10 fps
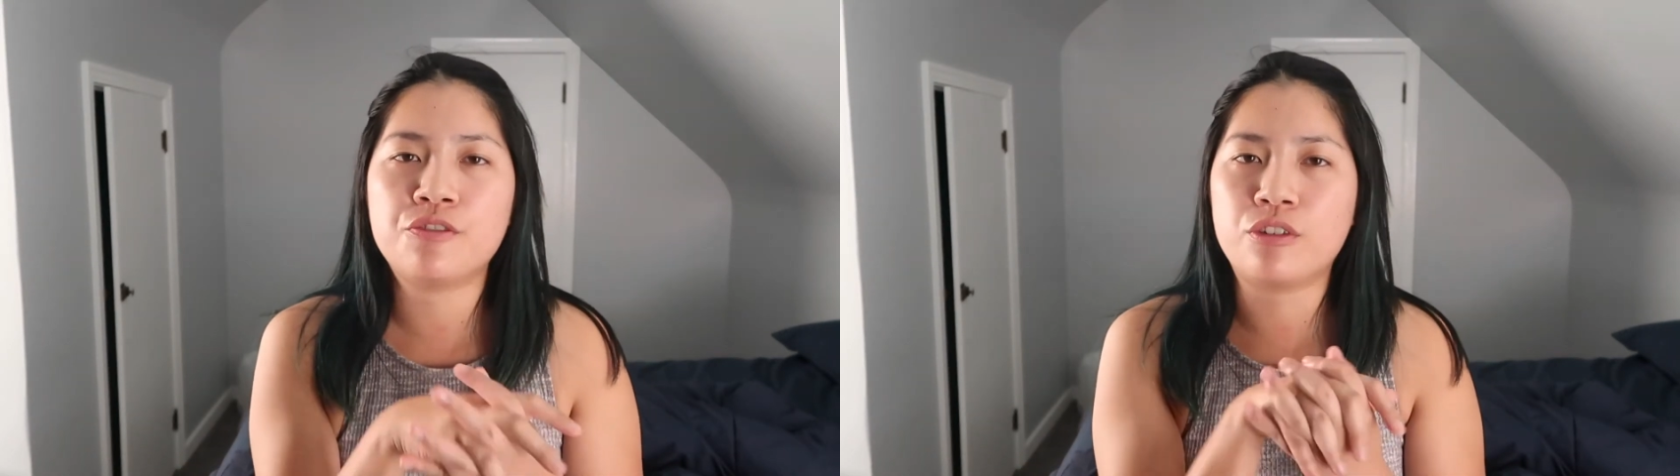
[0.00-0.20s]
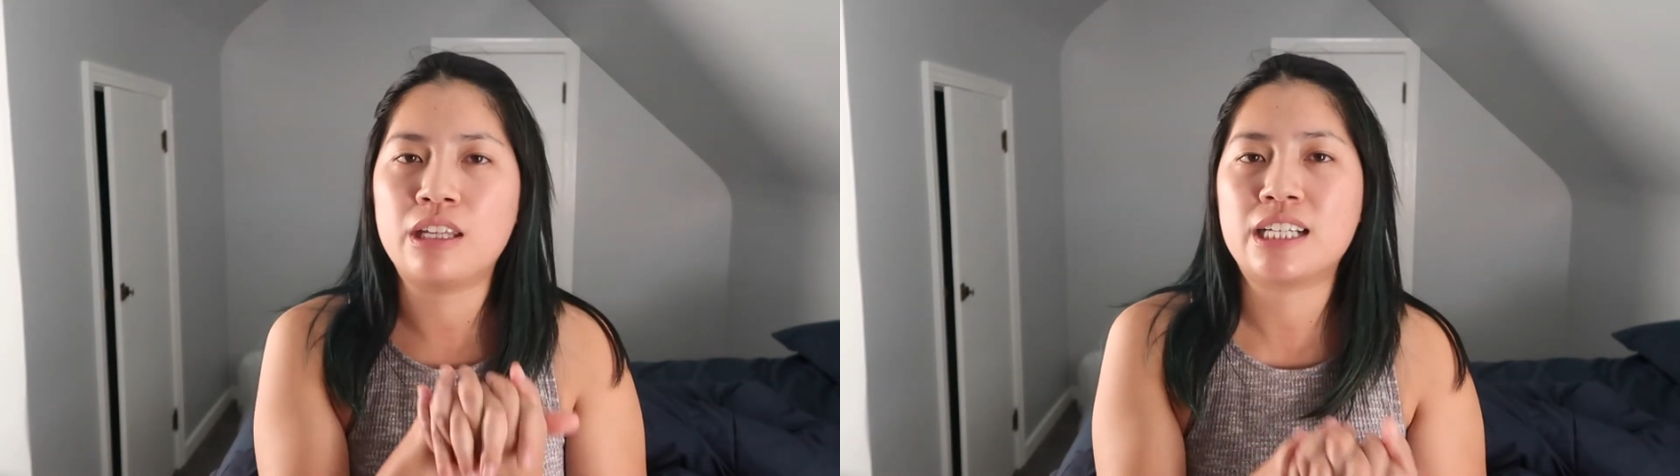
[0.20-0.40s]

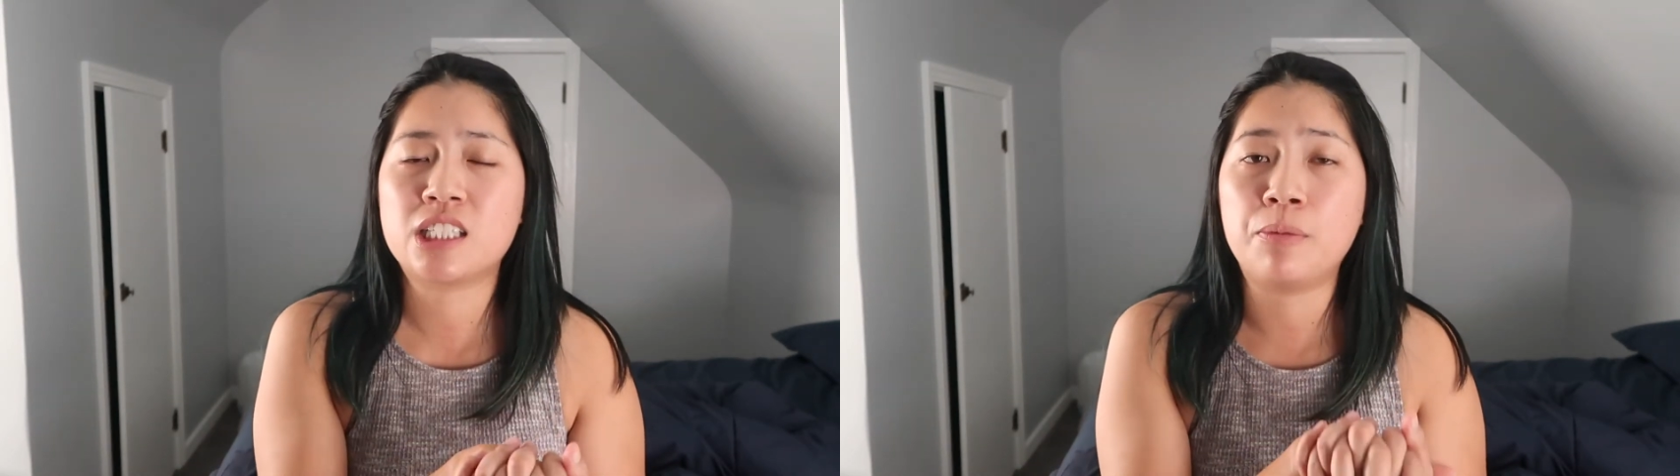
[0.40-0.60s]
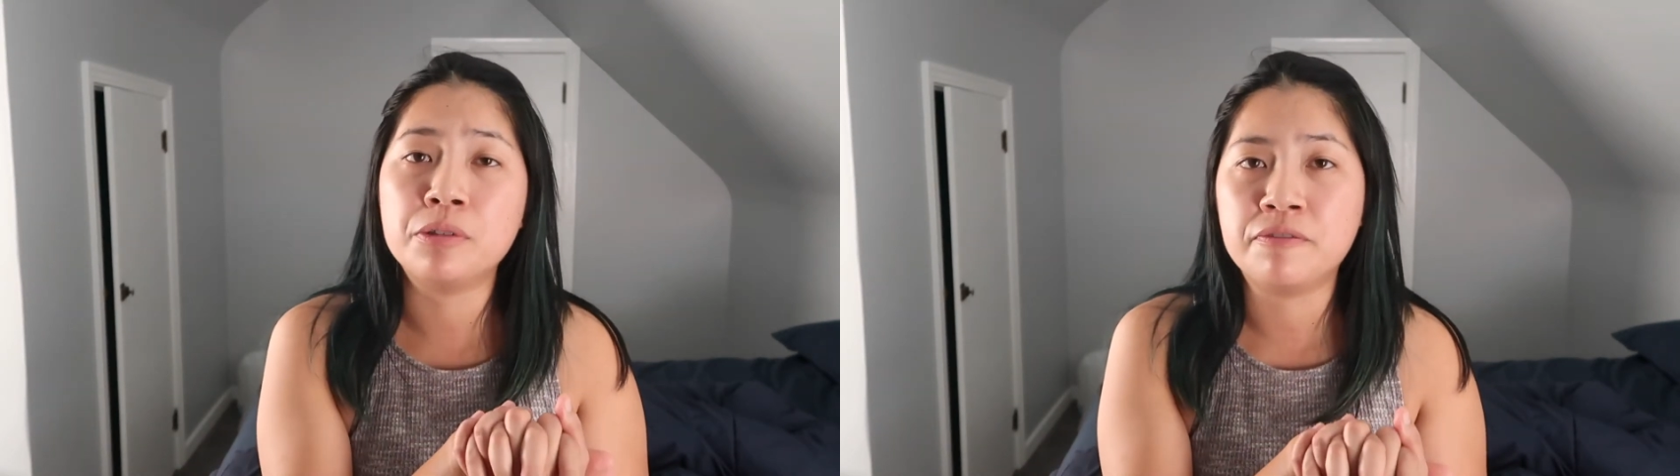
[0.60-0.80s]
for the
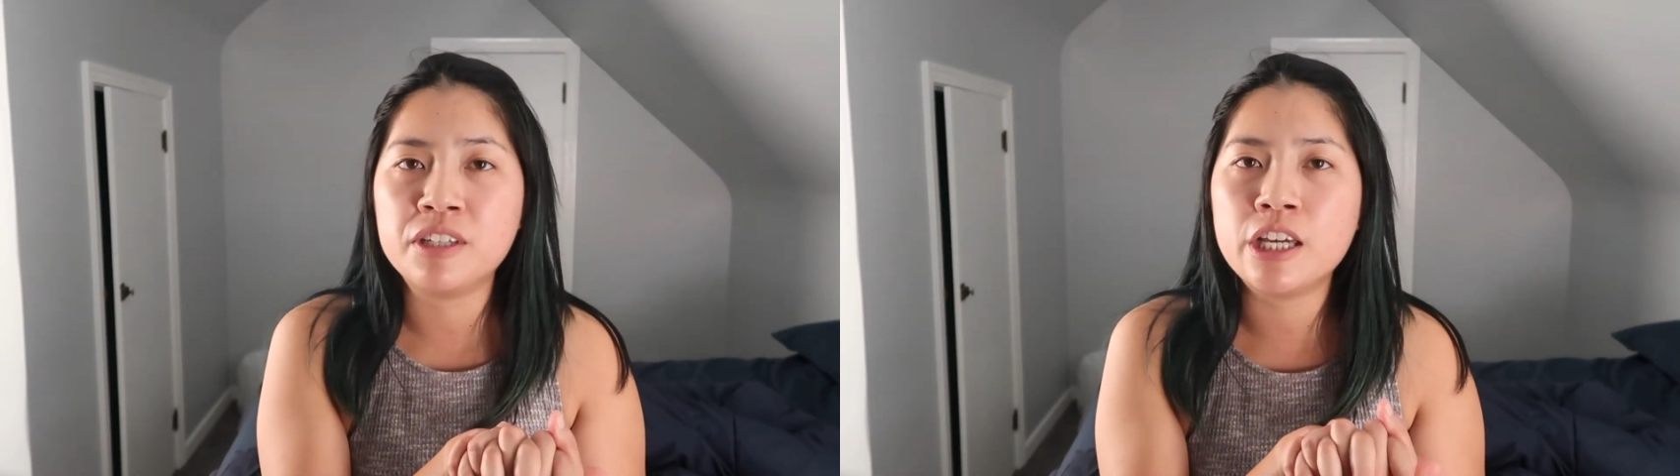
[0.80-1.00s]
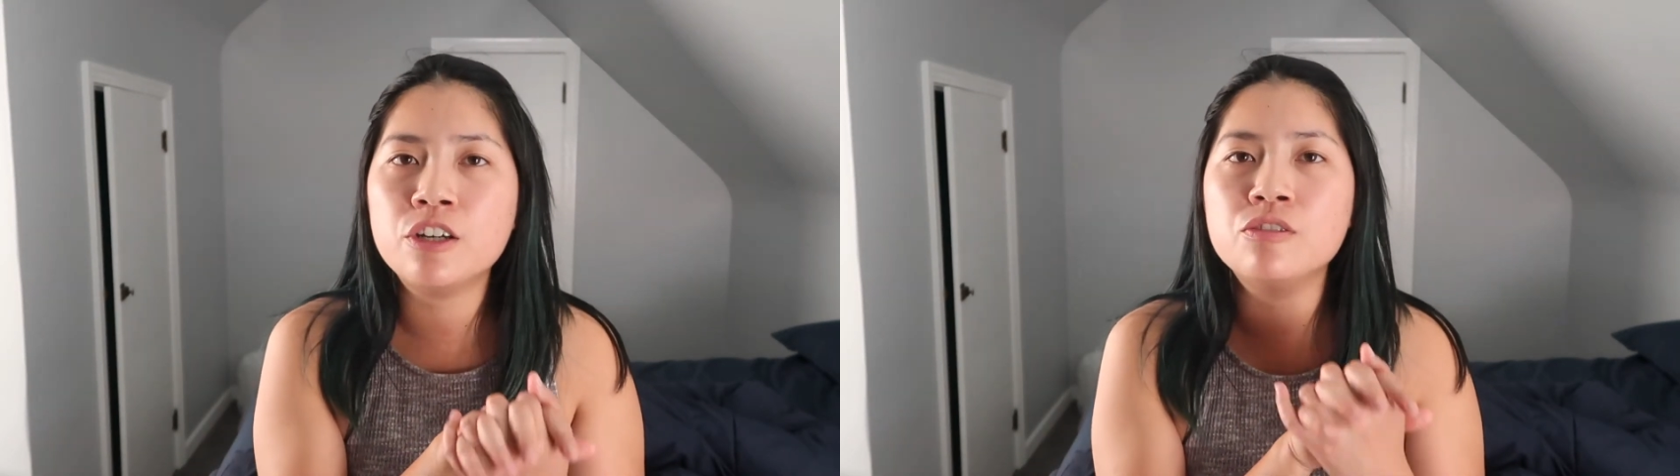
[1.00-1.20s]
next couple of
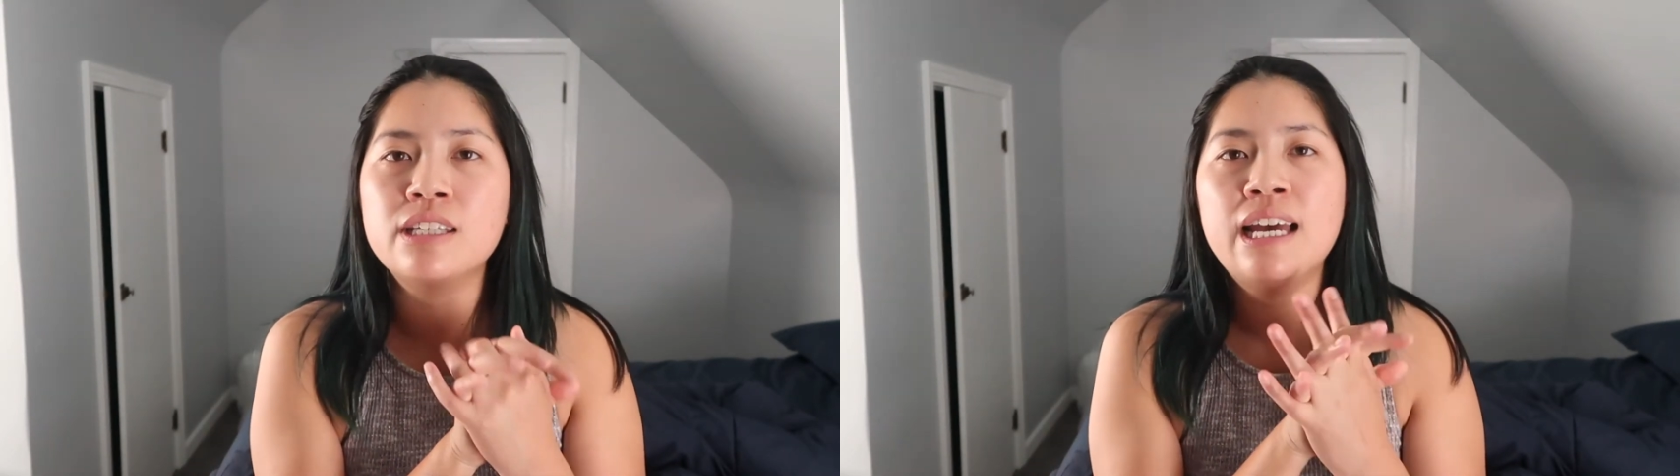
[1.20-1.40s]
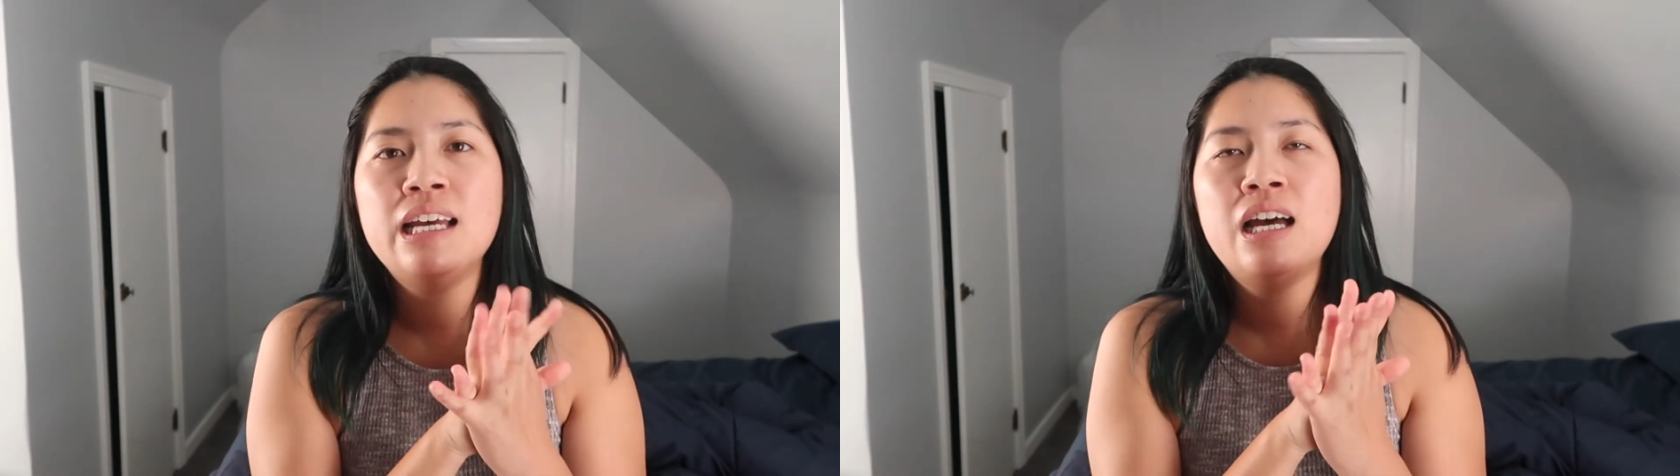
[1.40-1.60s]
videos.